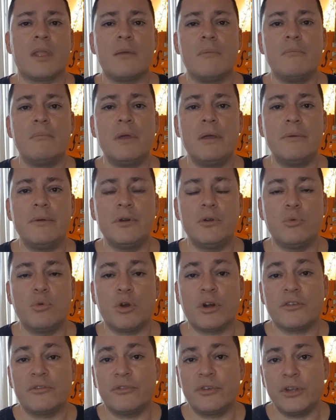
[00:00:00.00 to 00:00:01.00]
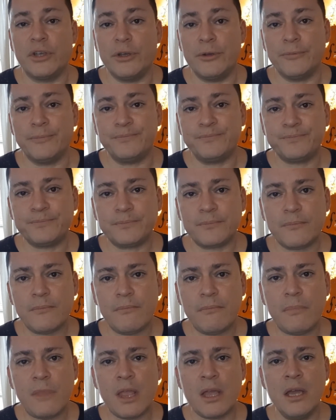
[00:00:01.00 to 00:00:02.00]
Maybe it'll work for you.
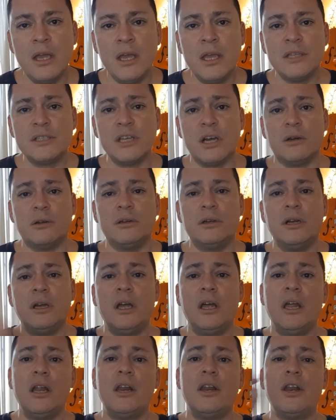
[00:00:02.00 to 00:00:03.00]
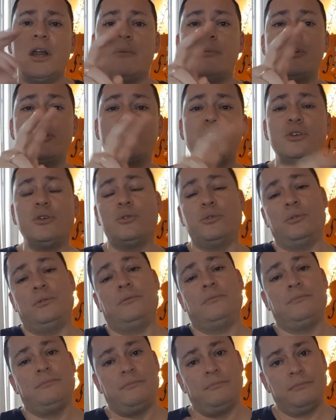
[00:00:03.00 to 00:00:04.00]
So, number
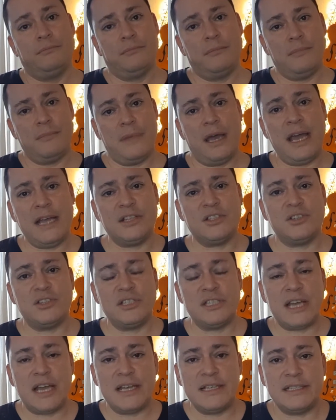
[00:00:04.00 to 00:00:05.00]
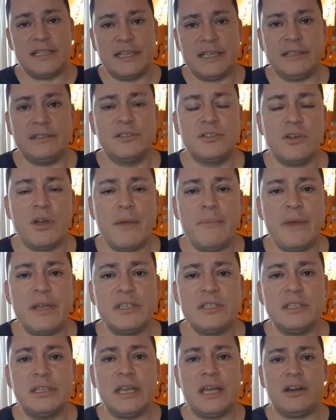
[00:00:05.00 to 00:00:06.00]
two, exercising. So I
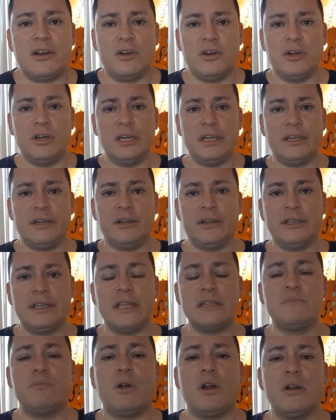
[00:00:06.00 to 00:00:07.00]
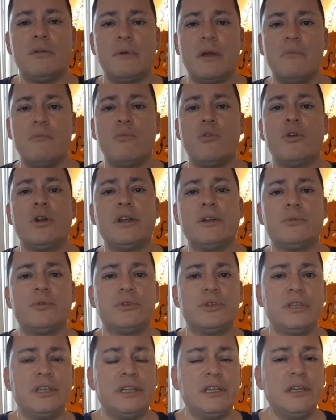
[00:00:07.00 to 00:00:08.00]
mentioned that earlier, and that's part of my morning
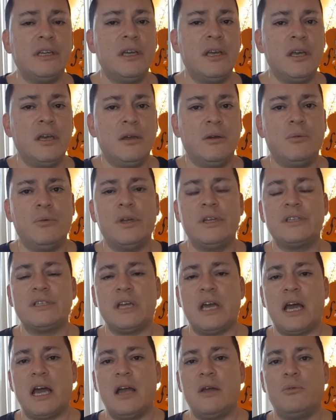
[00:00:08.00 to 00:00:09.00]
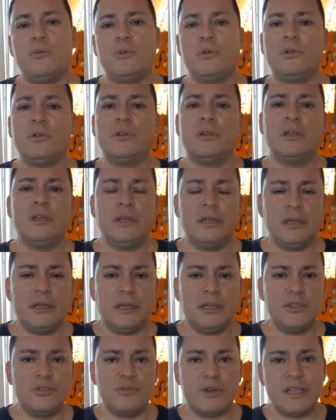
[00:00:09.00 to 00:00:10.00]
routine, which I will
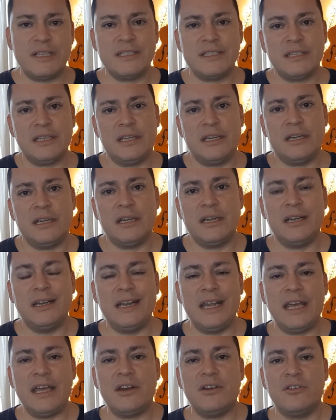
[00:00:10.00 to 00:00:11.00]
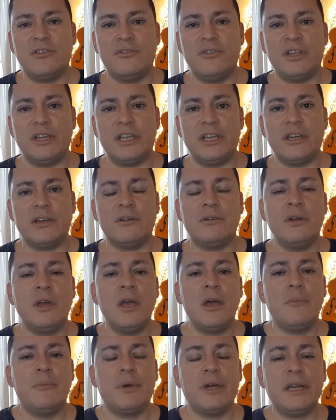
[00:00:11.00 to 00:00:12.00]
address in a later video.
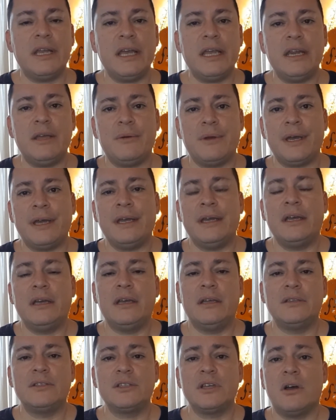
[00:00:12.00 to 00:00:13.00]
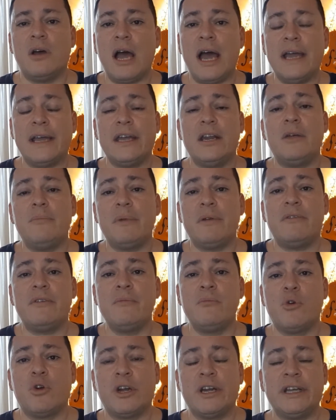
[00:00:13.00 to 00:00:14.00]
But anyway, So I get up every
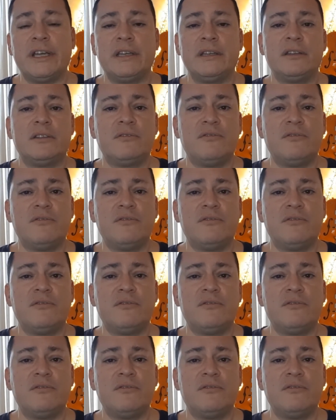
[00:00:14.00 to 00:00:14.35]
morning.